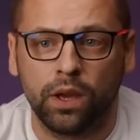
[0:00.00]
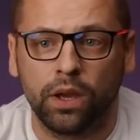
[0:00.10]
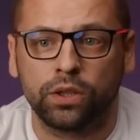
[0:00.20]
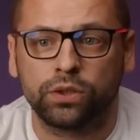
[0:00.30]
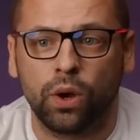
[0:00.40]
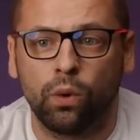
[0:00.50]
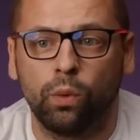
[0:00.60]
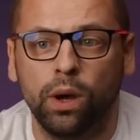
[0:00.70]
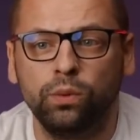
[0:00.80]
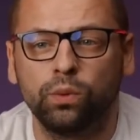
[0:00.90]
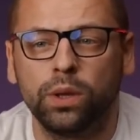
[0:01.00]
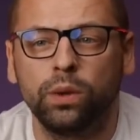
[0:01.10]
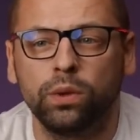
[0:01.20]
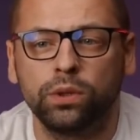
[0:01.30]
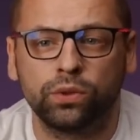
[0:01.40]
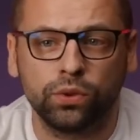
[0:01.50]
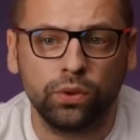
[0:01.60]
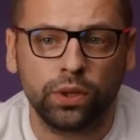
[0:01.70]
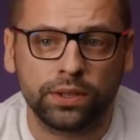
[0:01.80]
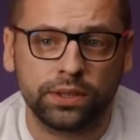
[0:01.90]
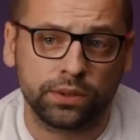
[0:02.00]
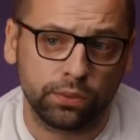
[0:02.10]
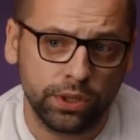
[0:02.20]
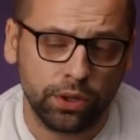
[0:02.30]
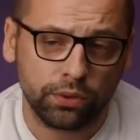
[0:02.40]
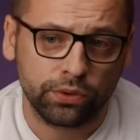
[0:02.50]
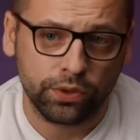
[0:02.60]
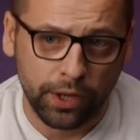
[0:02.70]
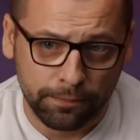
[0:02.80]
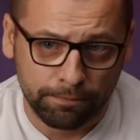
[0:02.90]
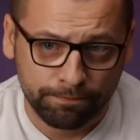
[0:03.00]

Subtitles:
So what we will do in this video today?